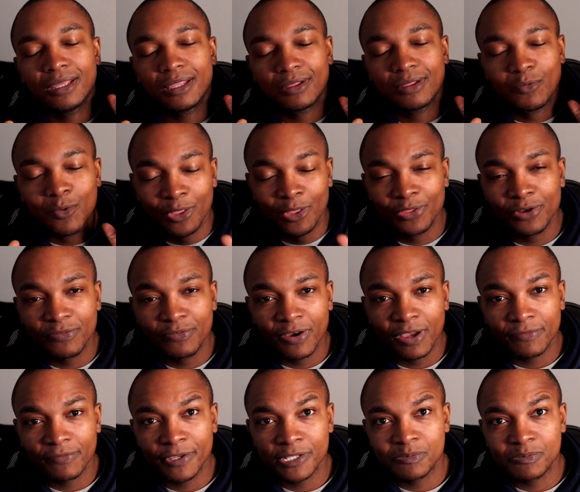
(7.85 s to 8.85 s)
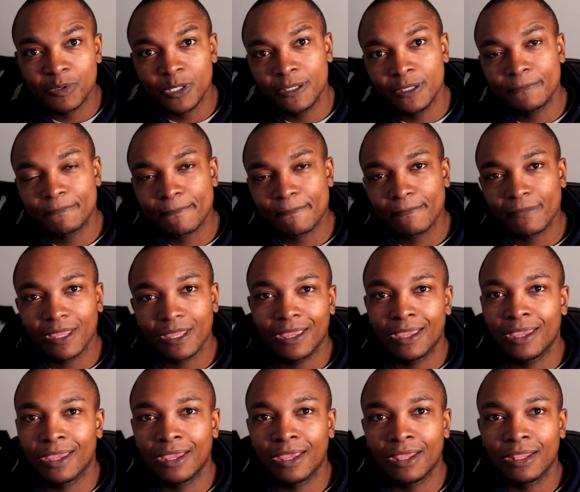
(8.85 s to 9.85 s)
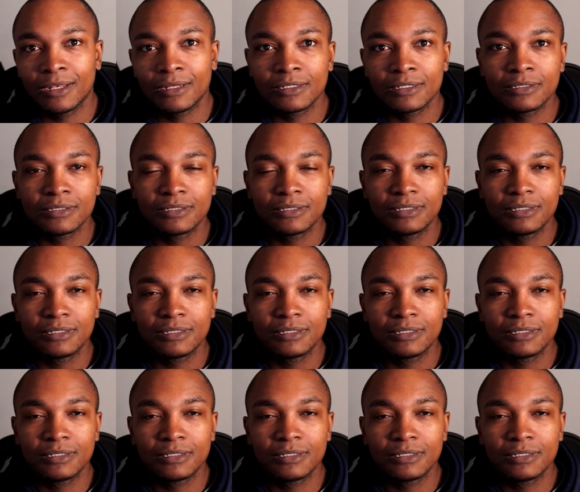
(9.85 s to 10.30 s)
135 SP, and